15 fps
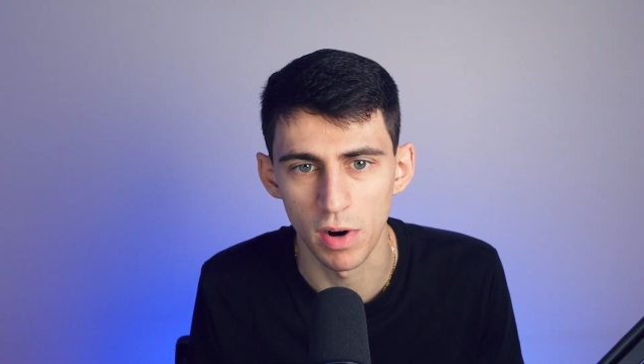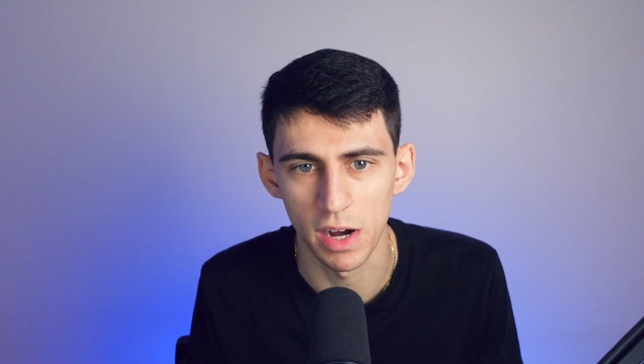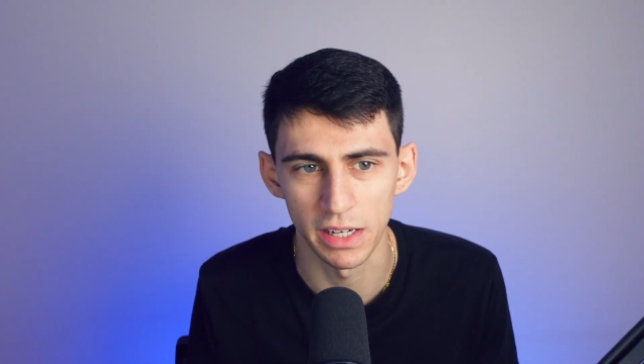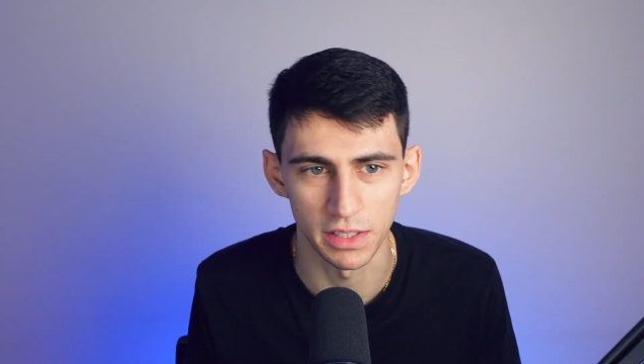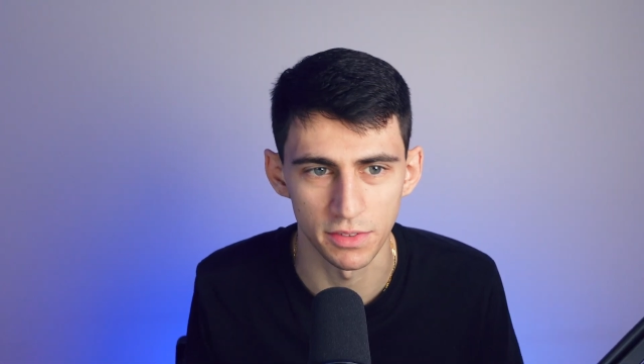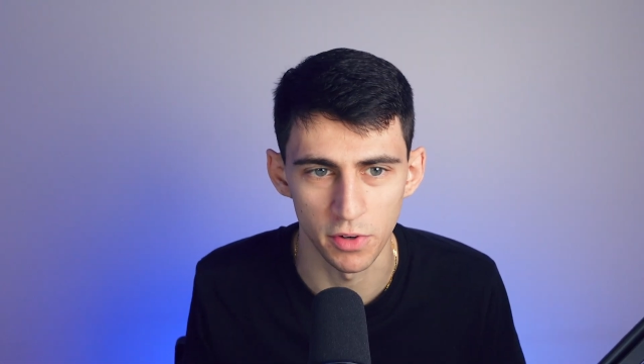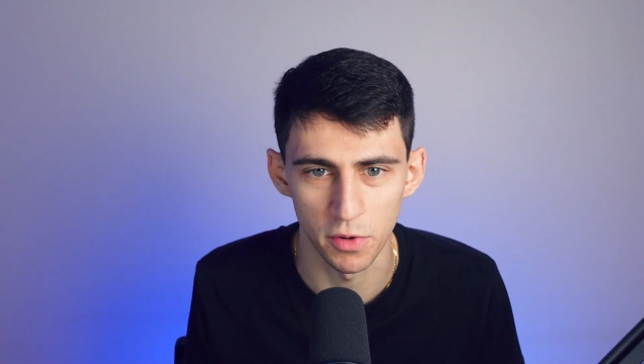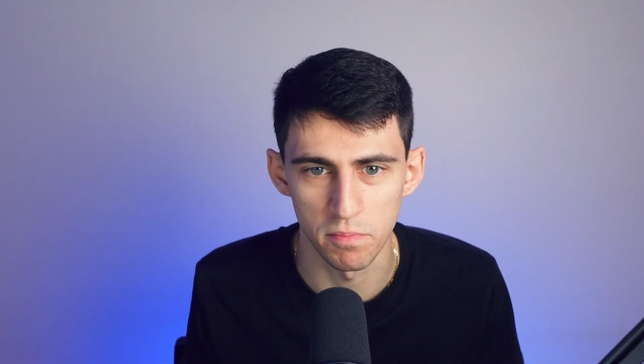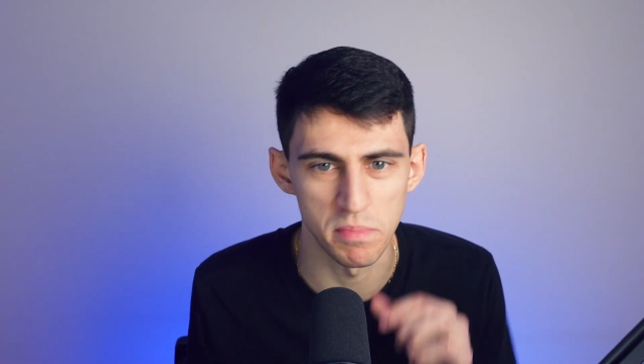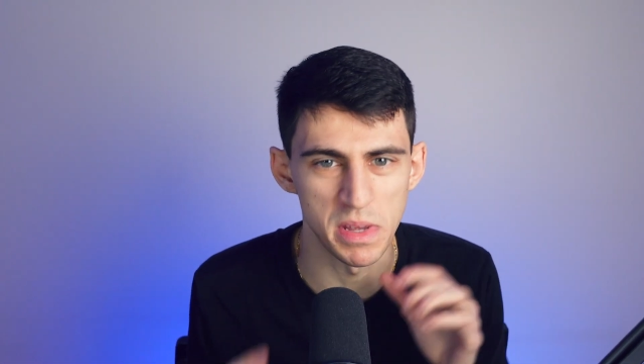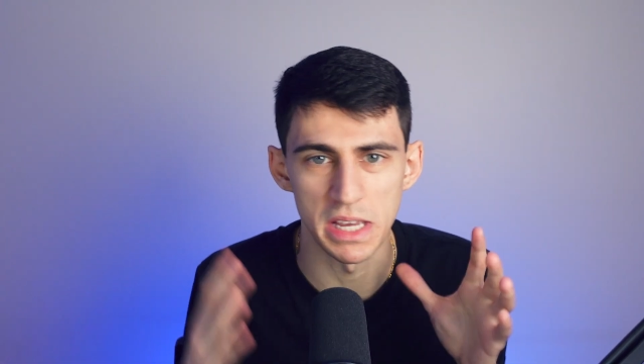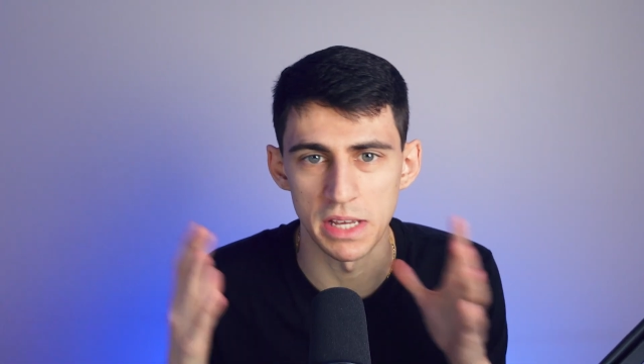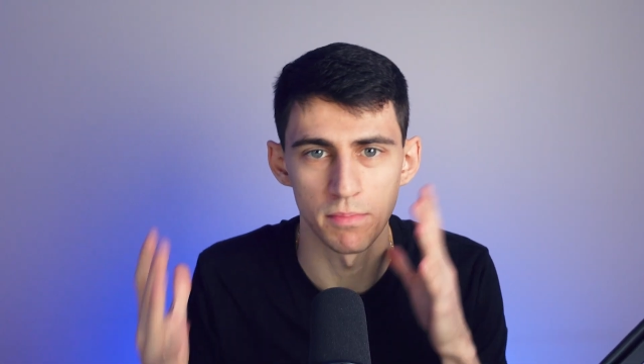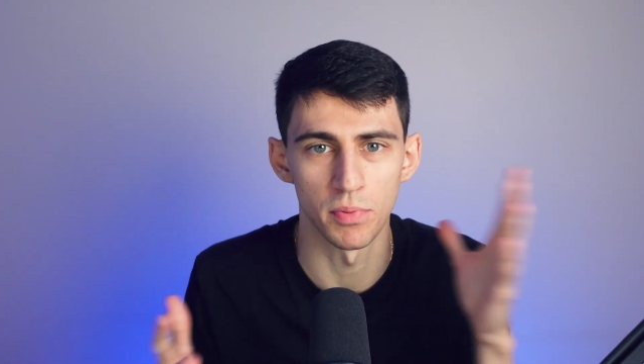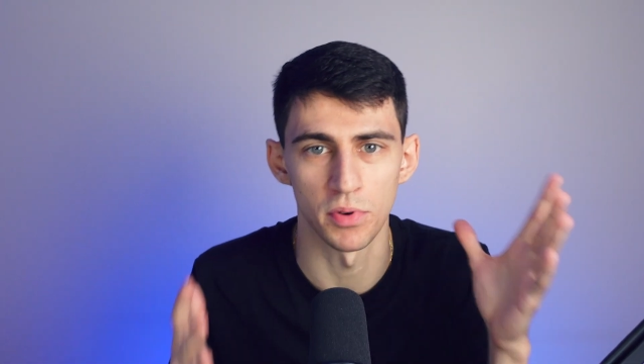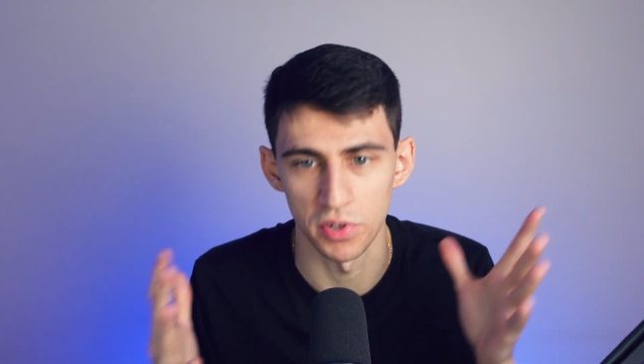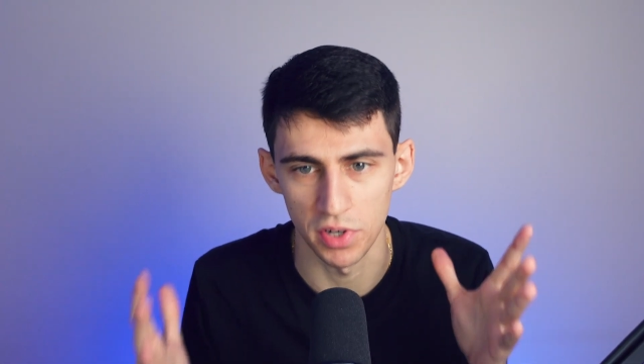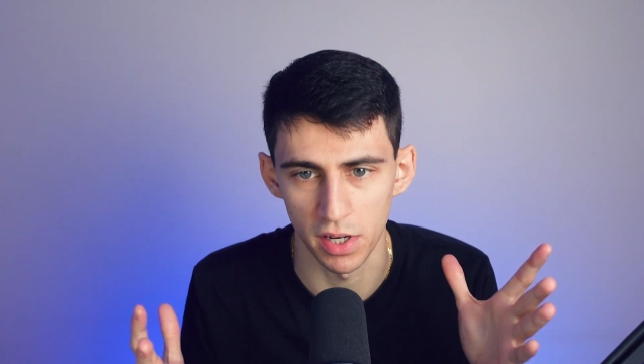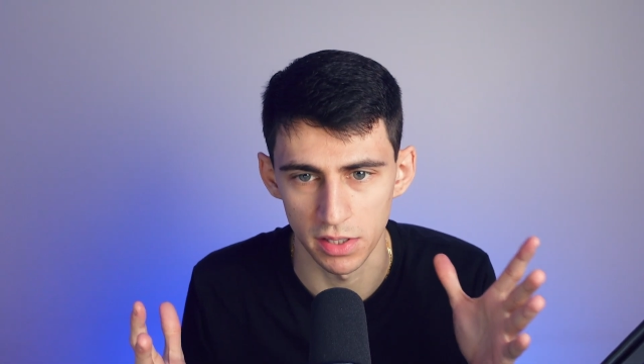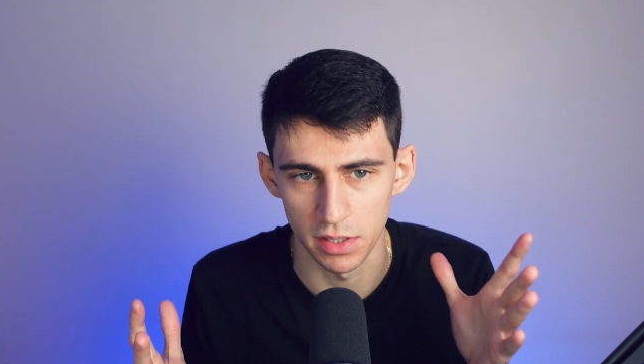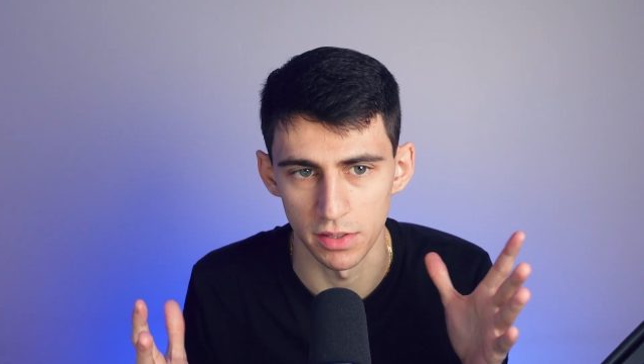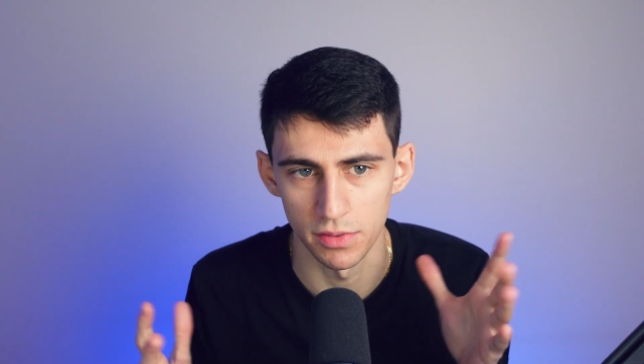product for being
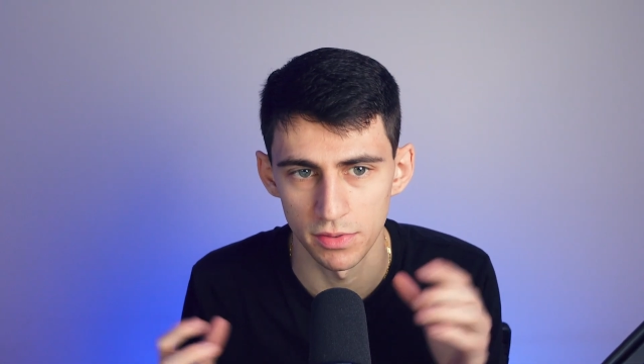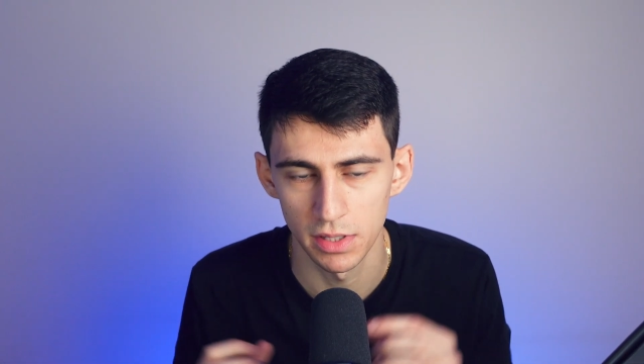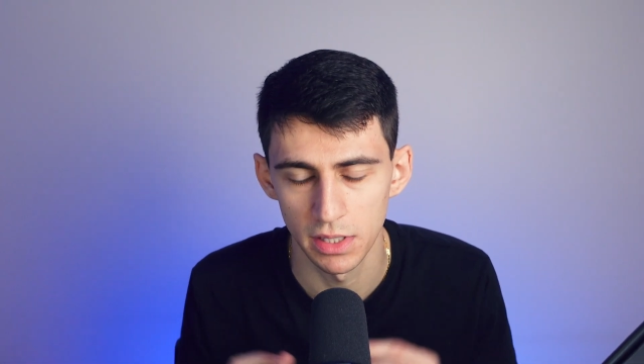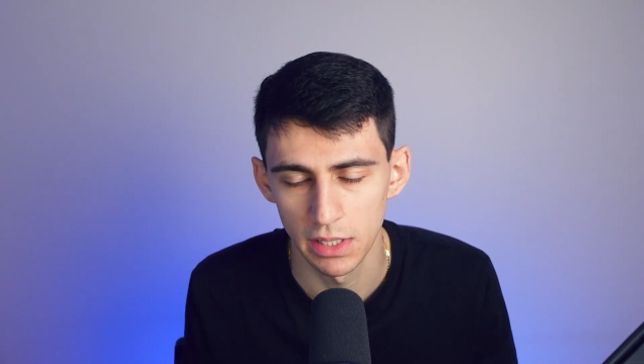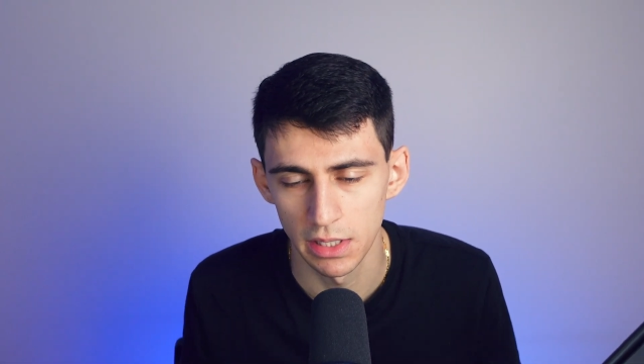productive.